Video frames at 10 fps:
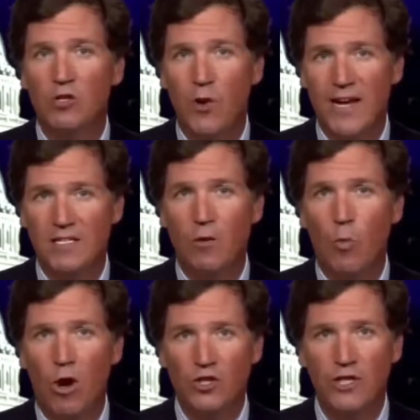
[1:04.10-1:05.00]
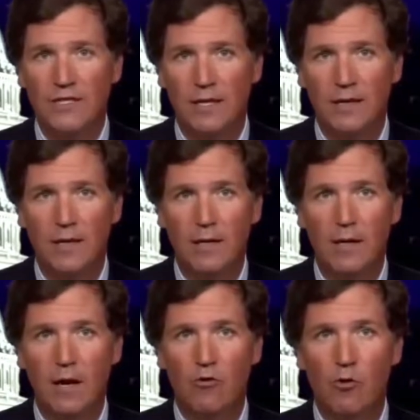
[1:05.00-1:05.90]
address in Washington.
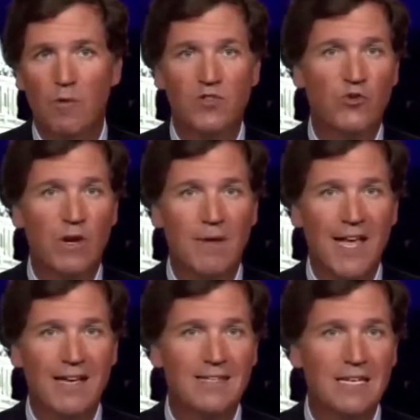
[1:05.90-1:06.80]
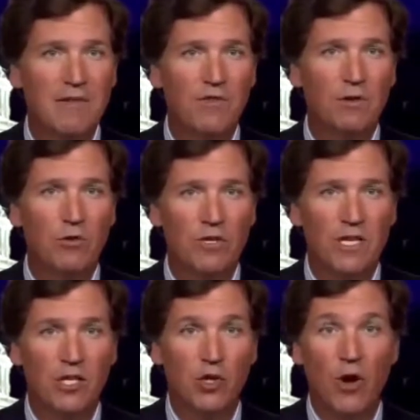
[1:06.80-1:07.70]
A group of screaming Antifa
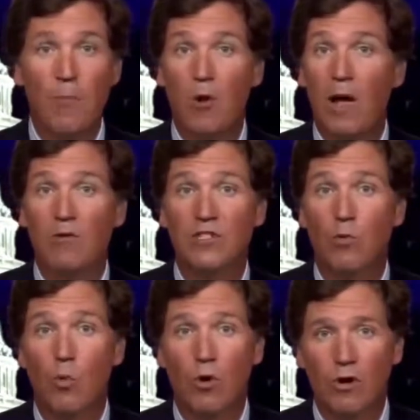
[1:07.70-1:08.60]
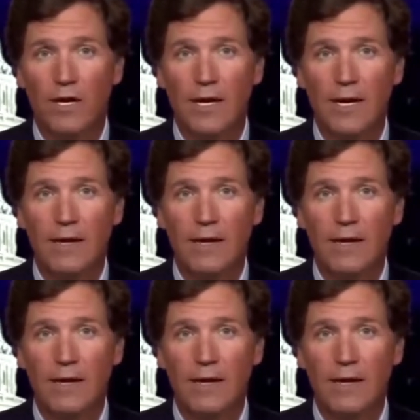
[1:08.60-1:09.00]
lunatics showed up while I was at work.